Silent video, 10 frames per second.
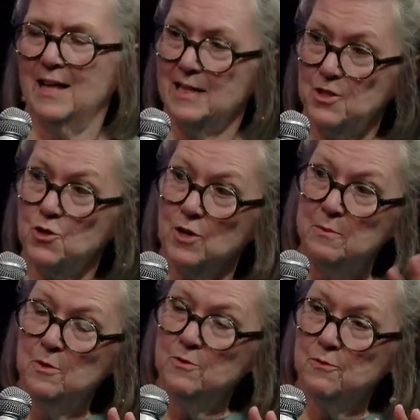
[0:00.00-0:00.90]
That
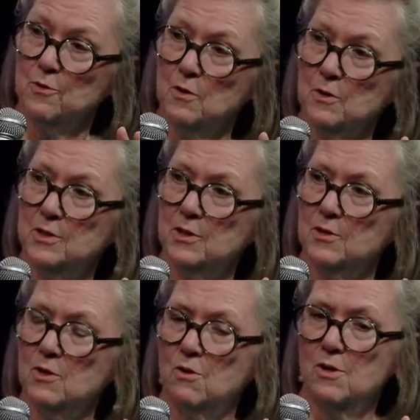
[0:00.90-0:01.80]
story moves
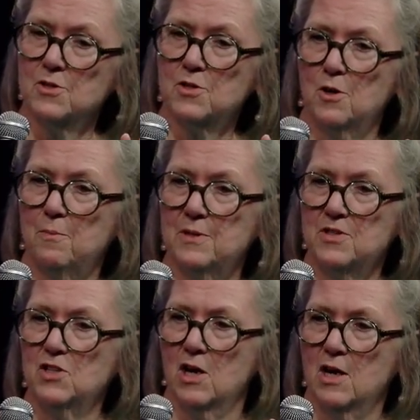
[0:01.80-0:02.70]
forward. The horoscope
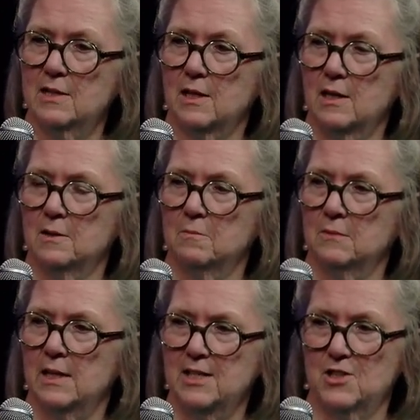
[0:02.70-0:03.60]
is not,
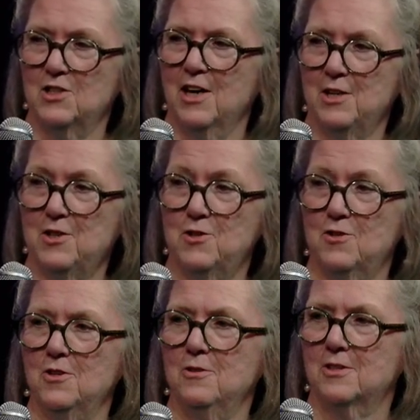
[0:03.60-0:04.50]
it's not a
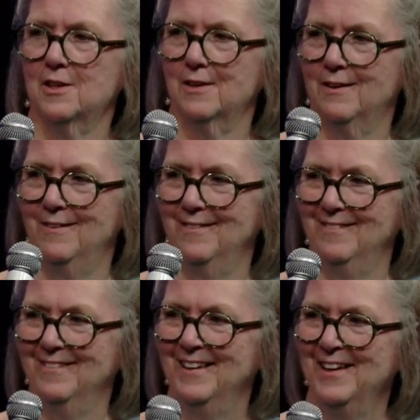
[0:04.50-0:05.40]
suit.
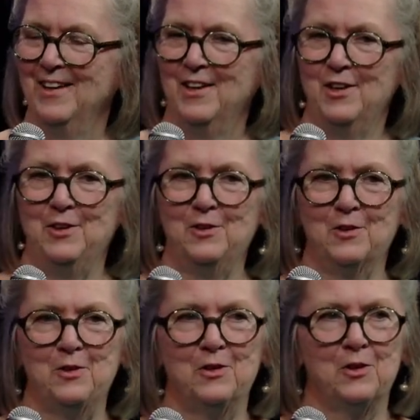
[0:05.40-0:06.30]
You
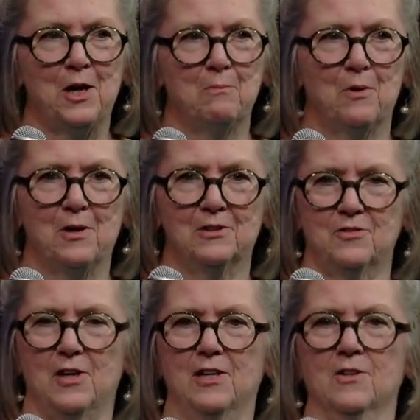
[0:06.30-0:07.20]
know, you're not born
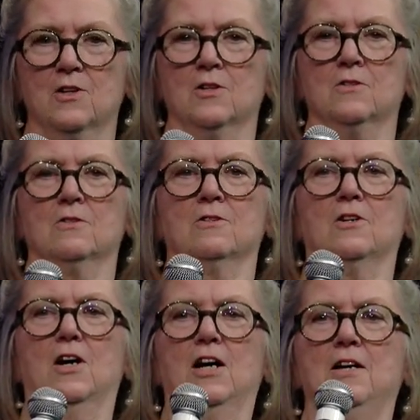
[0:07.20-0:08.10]
and it's like,
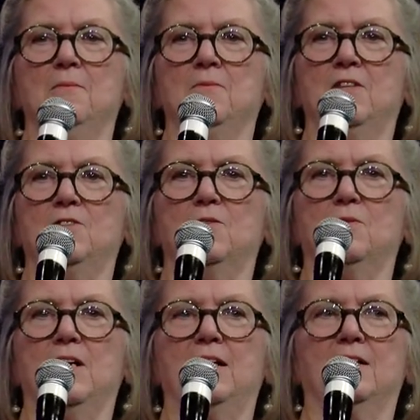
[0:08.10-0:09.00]
I am
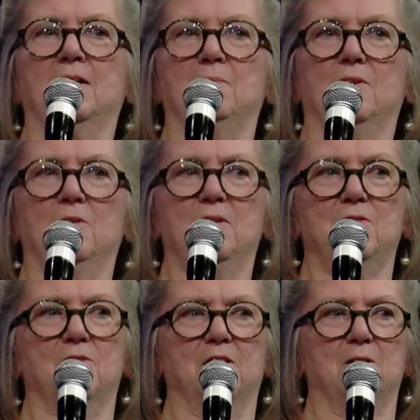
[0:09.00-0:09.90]
this way and I'm
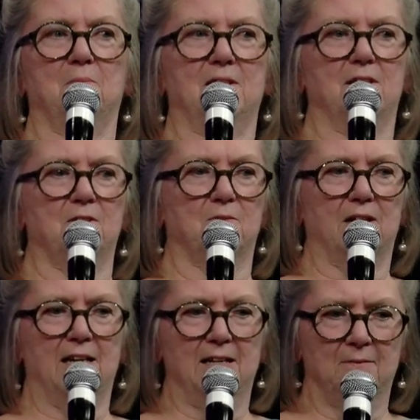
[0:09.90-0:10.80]
always going to be this
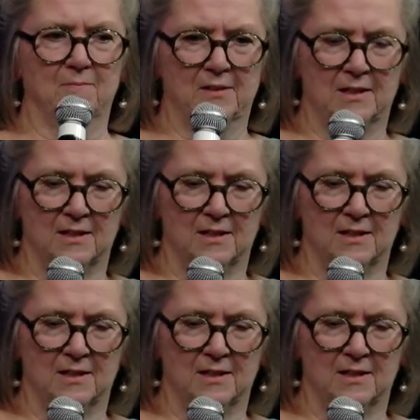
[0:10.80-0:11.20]
way.